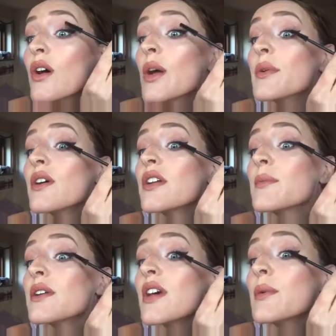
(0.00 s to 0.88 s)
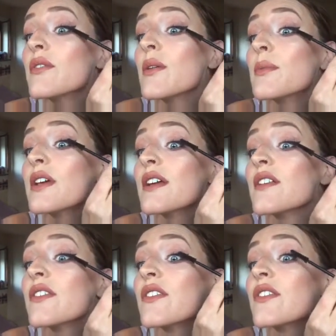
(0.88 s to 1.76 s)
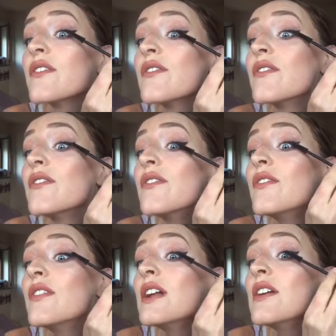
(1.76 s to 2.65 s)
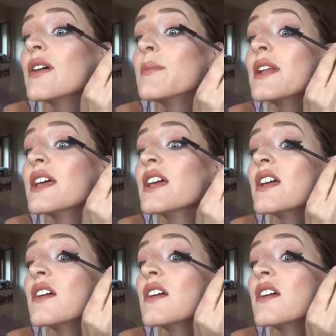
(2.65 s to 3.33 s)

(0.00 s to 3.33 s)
Hope you can't hear my tummy rumbling, it's really rumbly.